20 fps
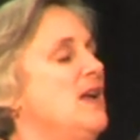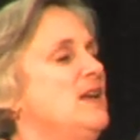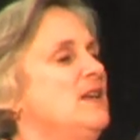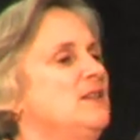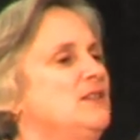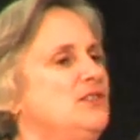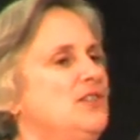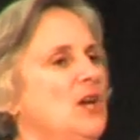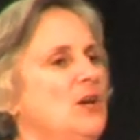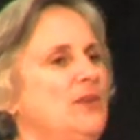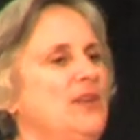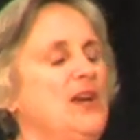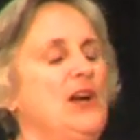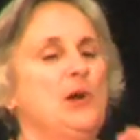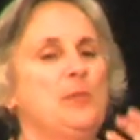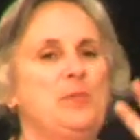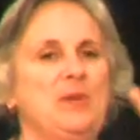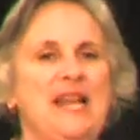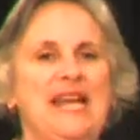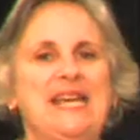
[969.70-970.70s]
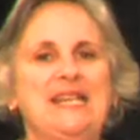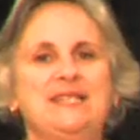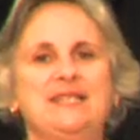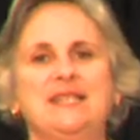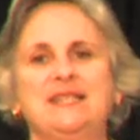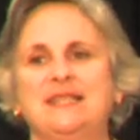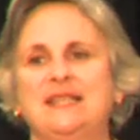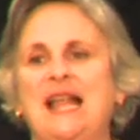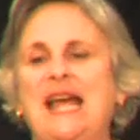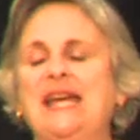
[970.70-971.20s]
So there are
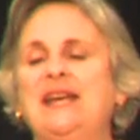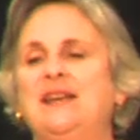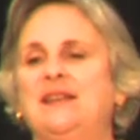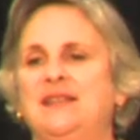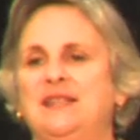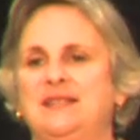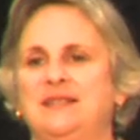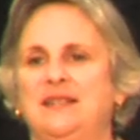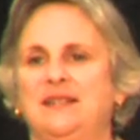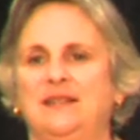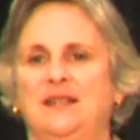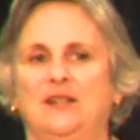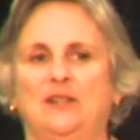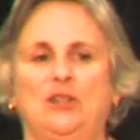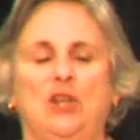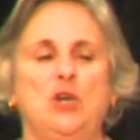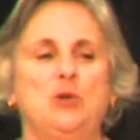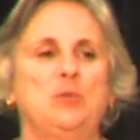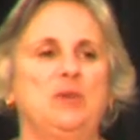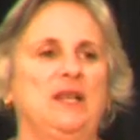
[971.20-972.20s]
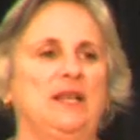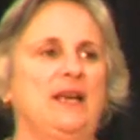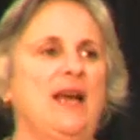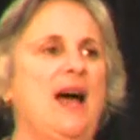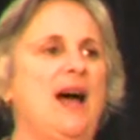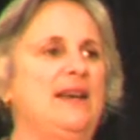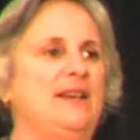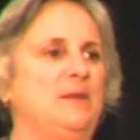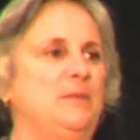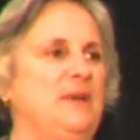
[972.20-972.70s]
places like this in the global
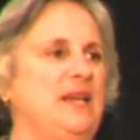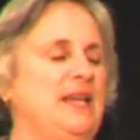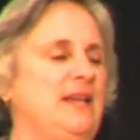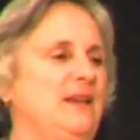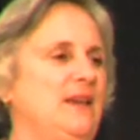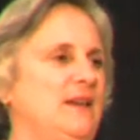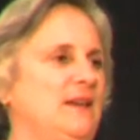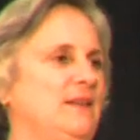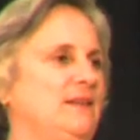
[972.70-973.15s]
economy